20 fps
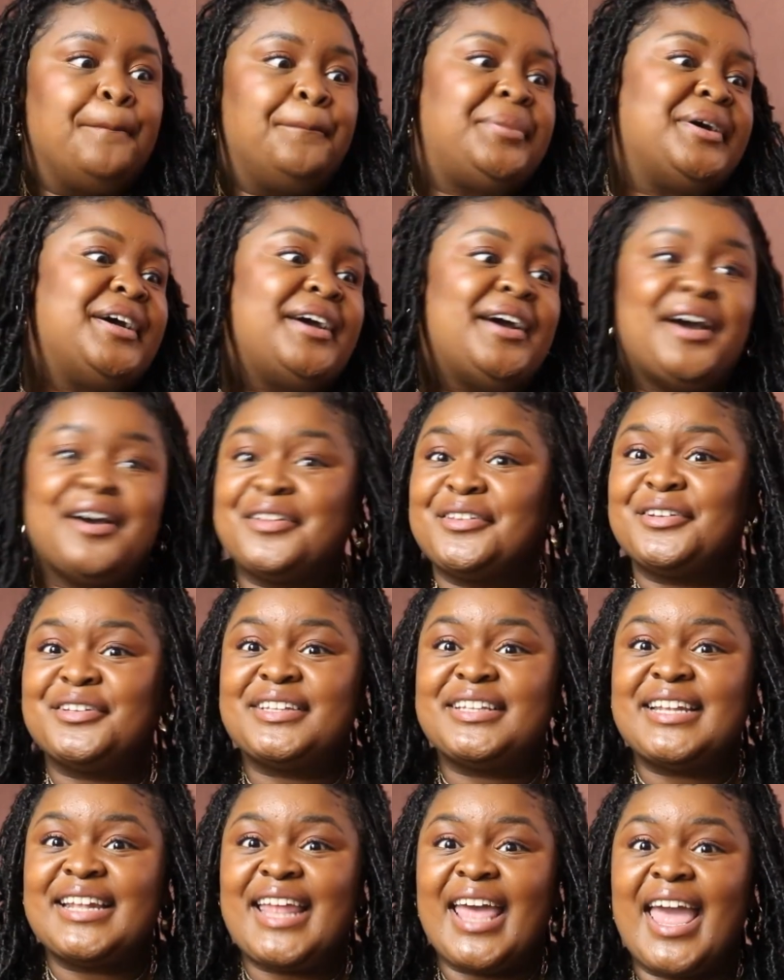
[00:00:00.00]
But other
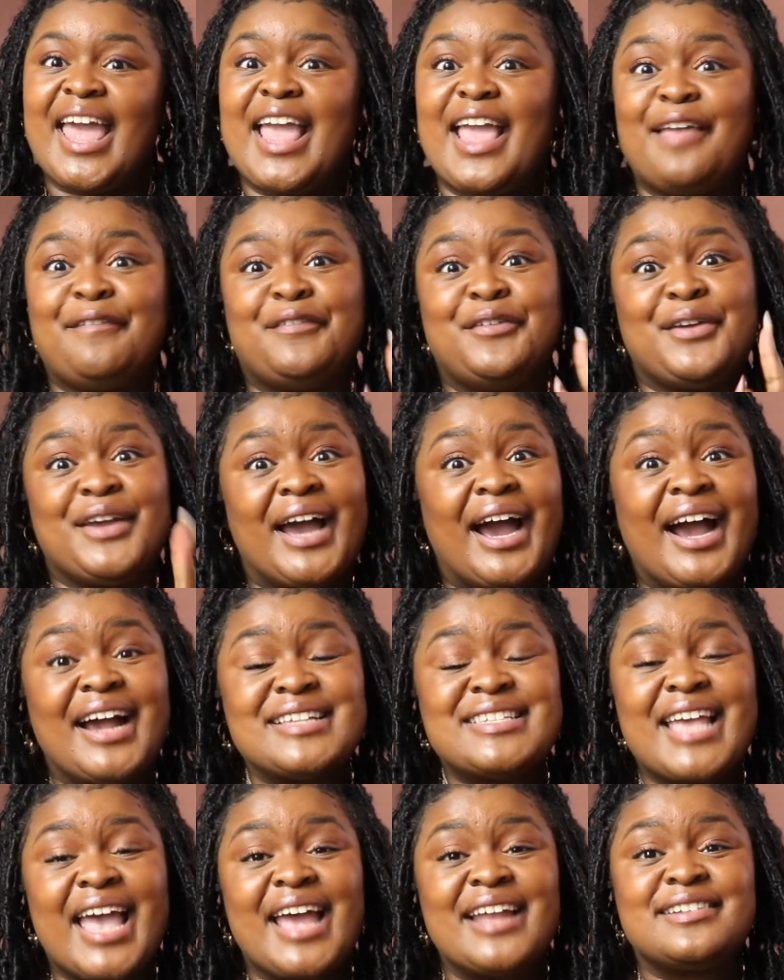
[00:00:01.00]
than that, if you
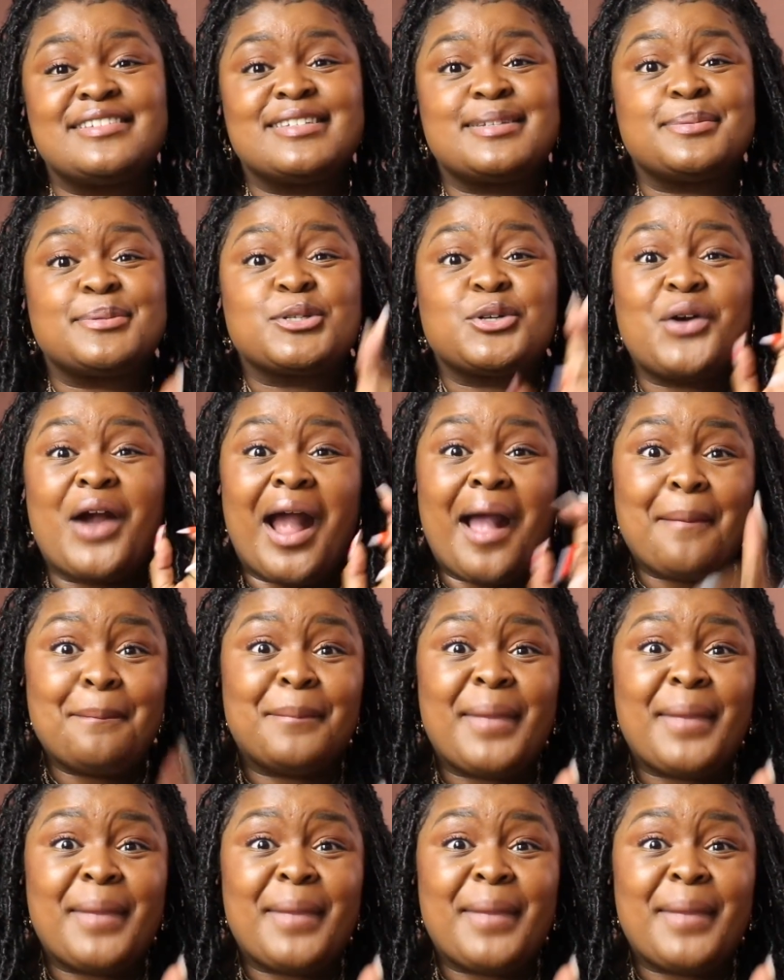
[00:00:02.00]
guys hadn't subscribed,